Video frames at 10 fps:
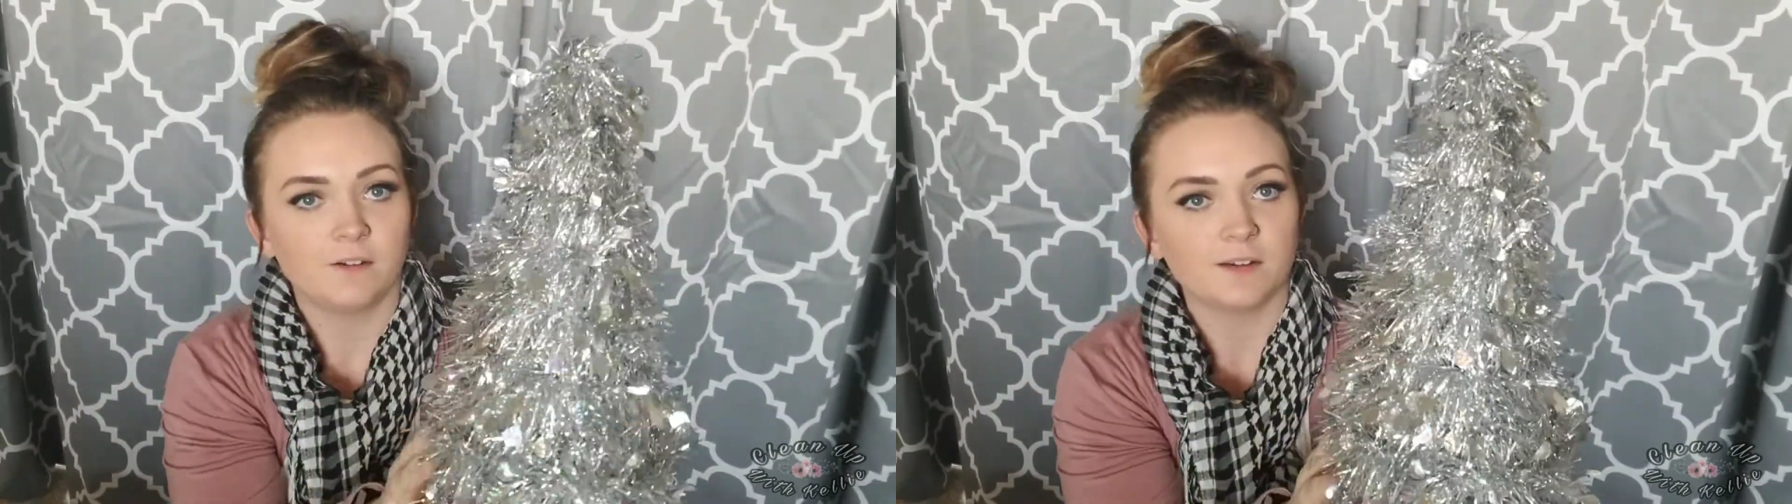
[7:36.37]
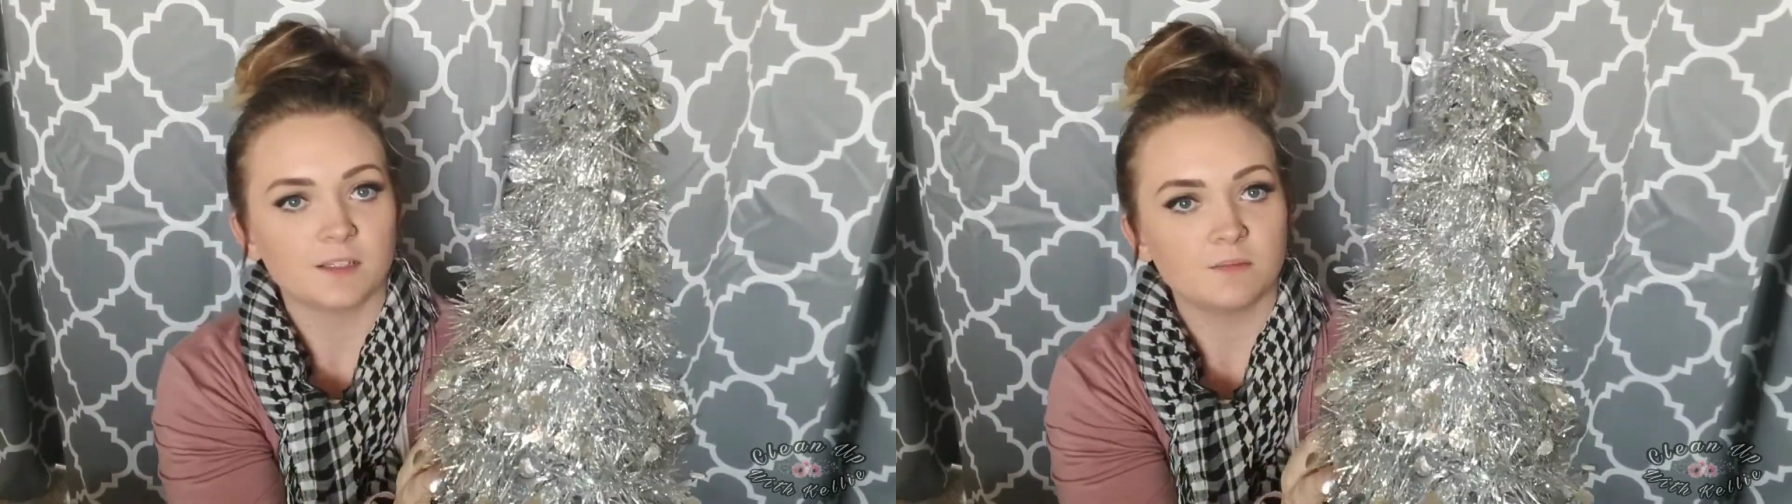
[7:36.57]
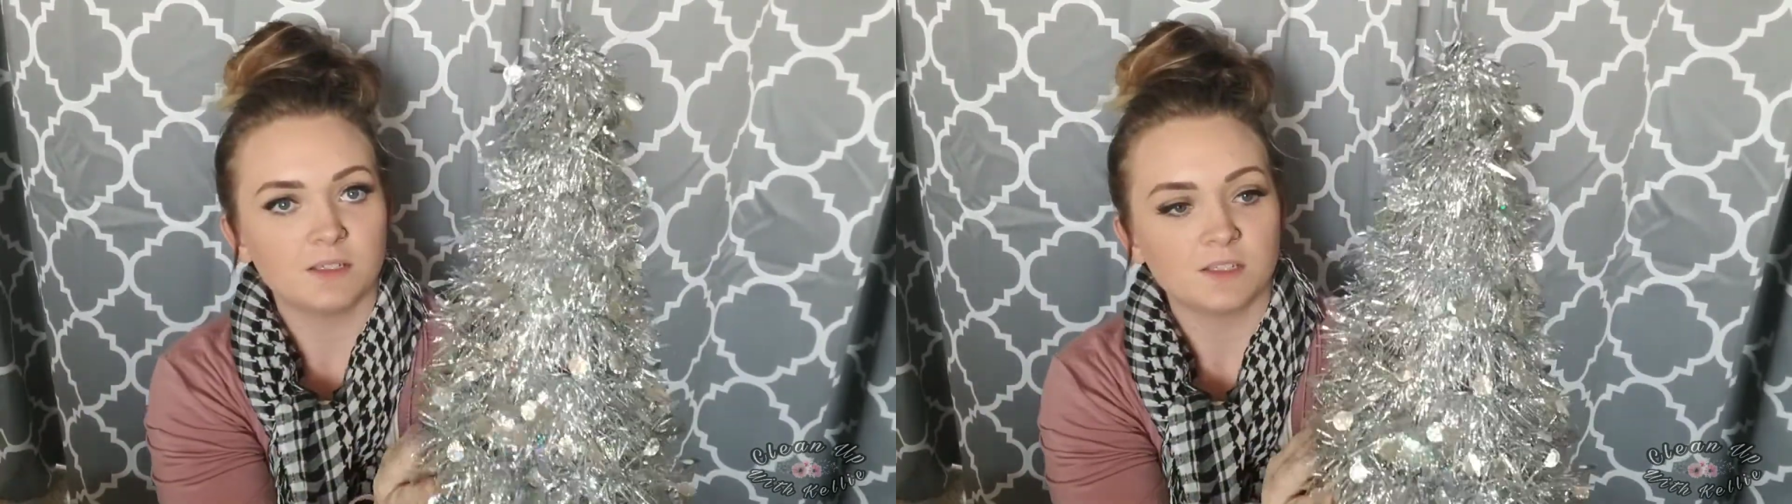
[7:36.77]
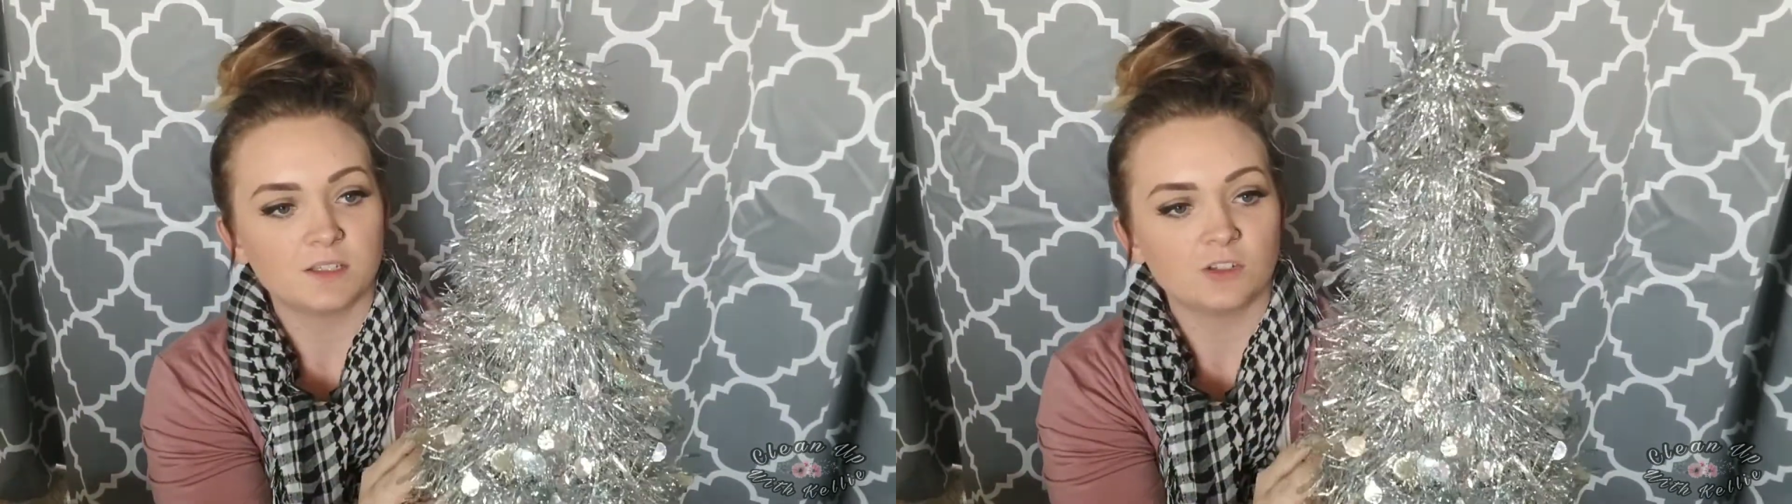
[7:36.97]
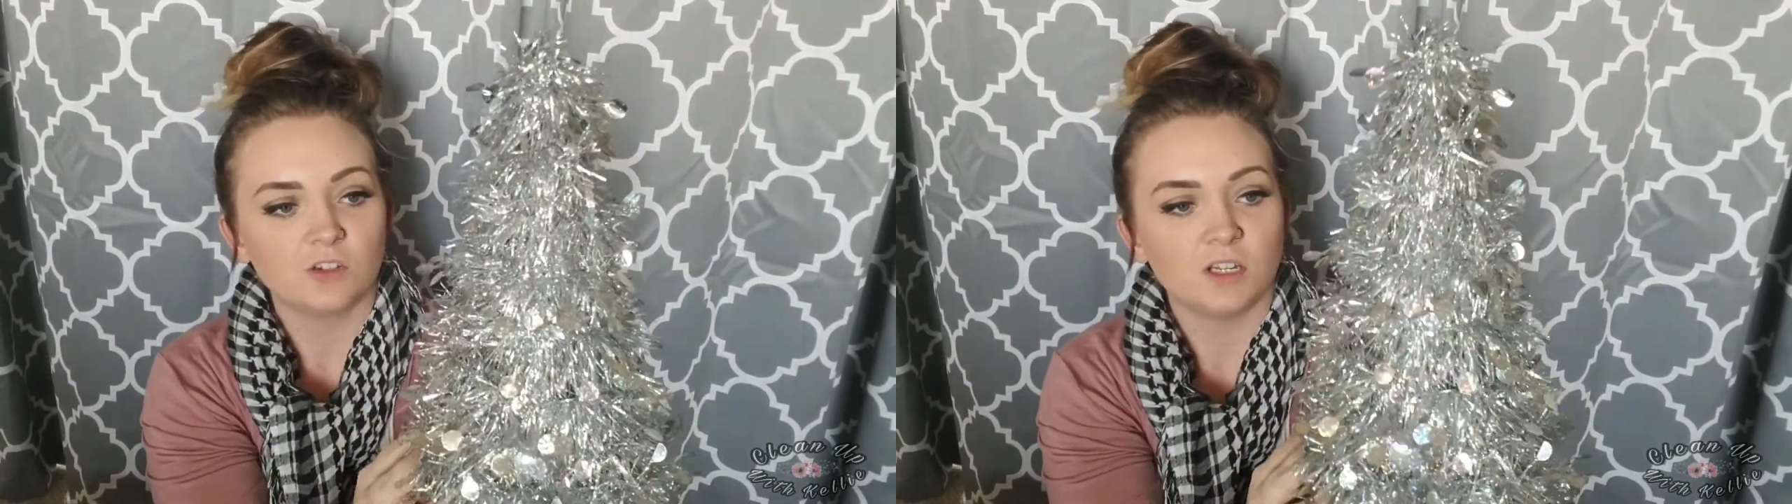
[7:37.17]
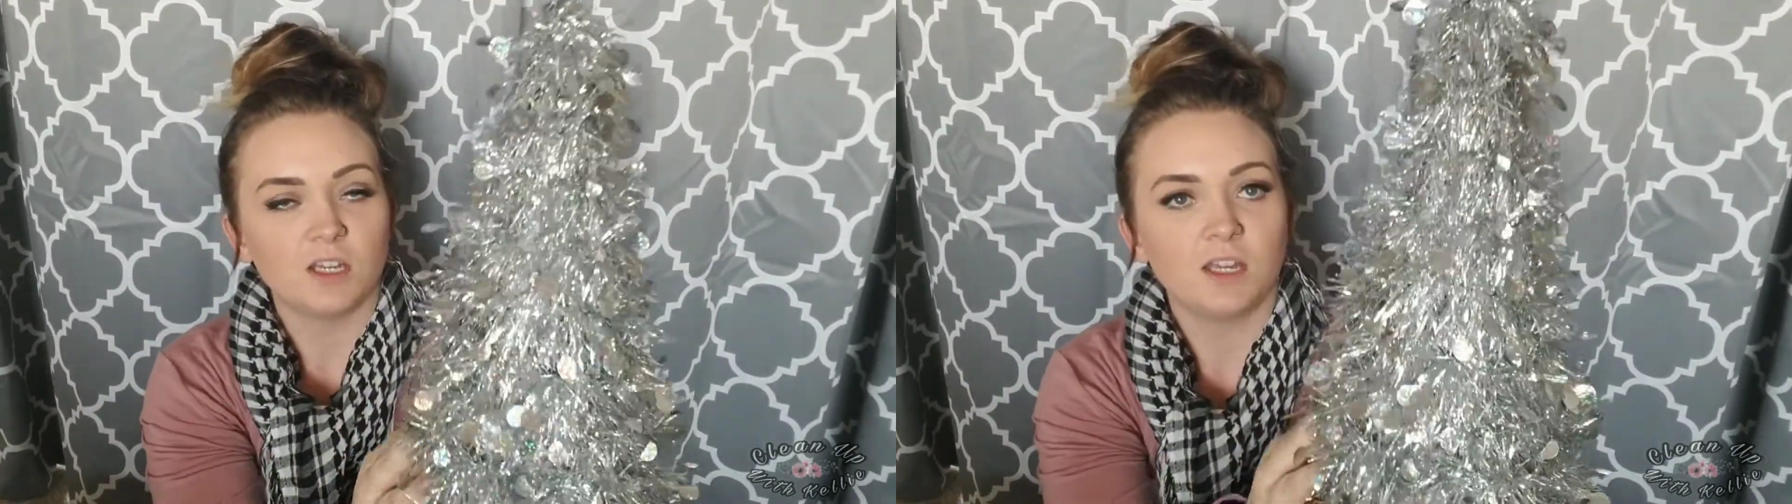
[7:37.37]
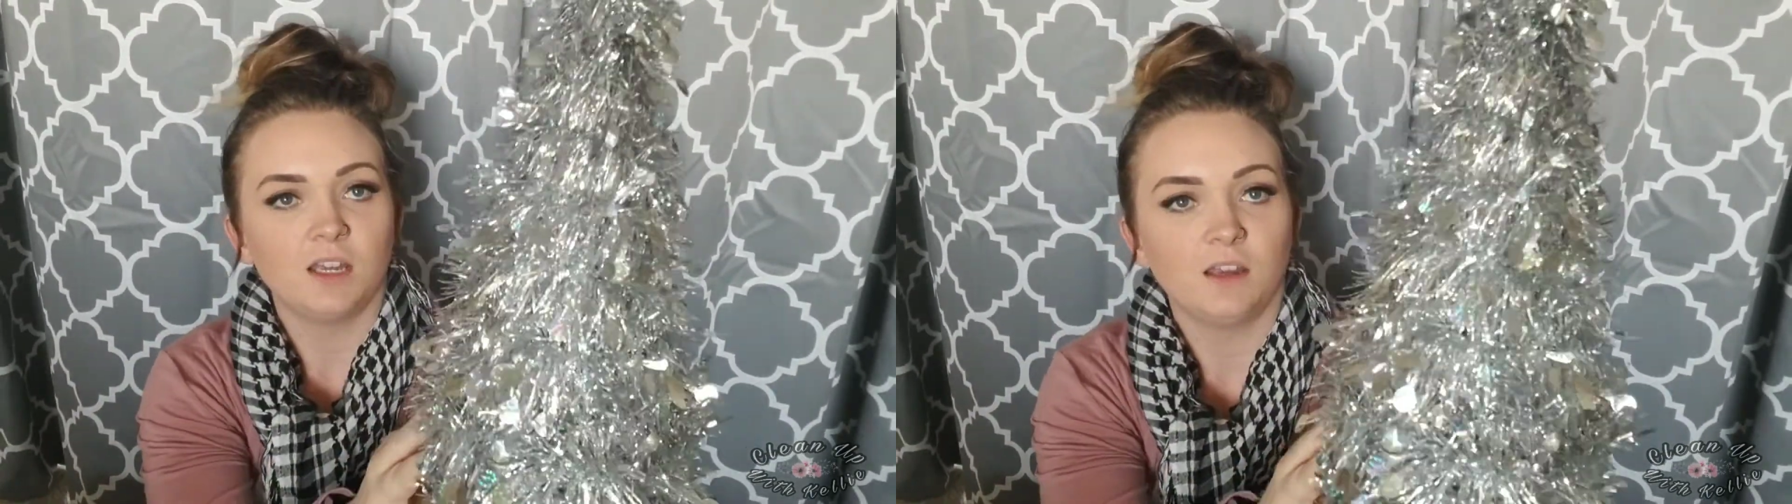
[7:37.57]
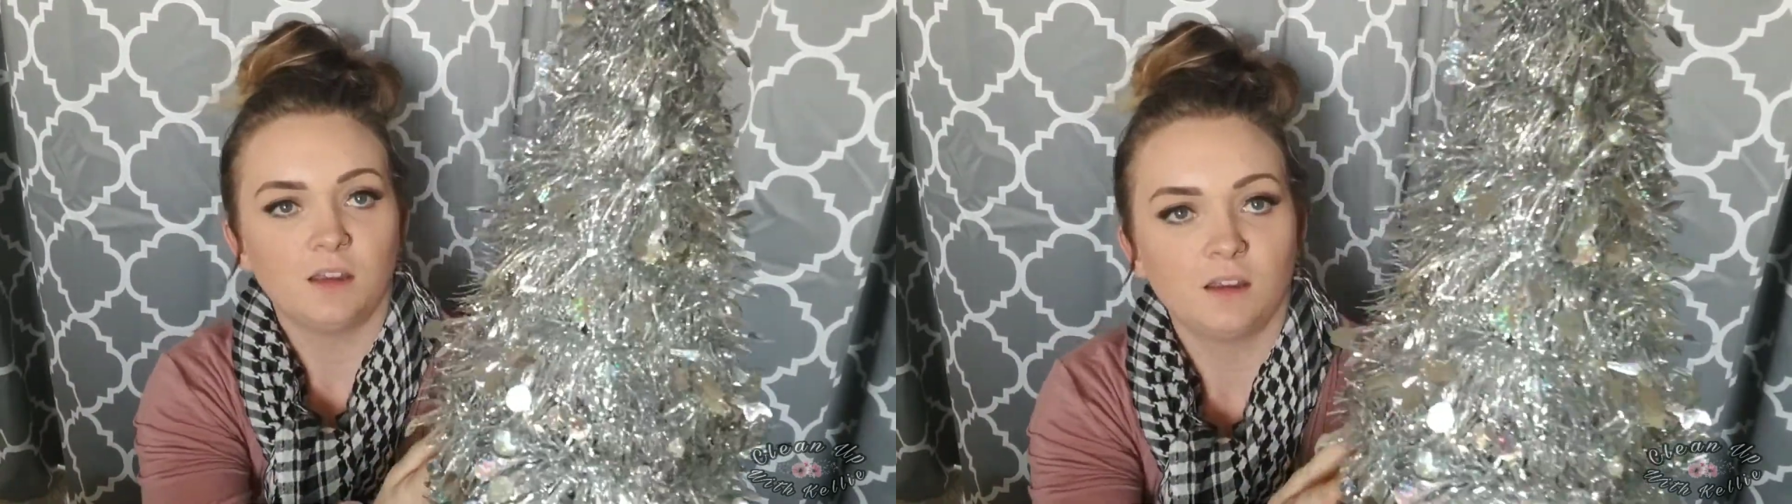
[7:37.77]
Christmas tree.